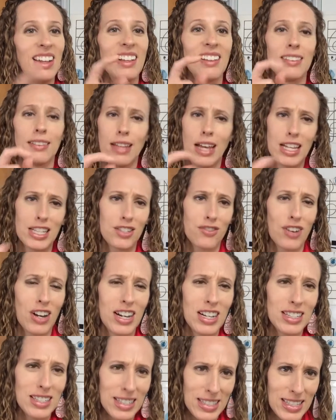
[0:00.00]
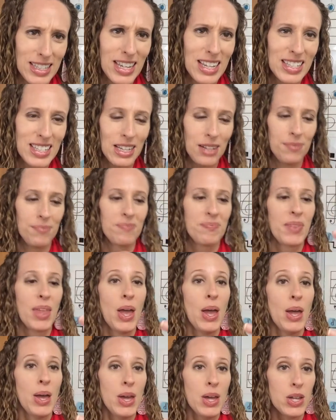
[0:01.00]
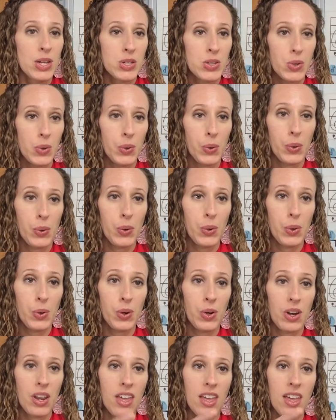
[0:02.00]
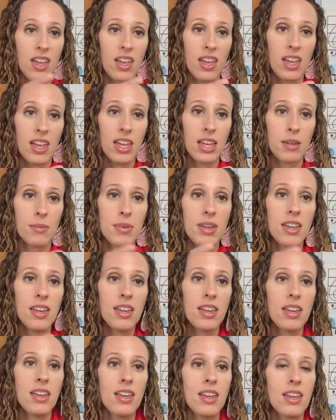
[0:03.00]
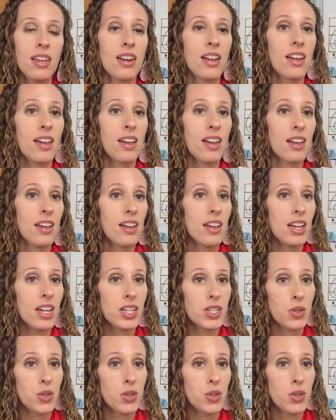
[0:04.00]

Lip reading: Last phrase is easy. Do, re, mi, re,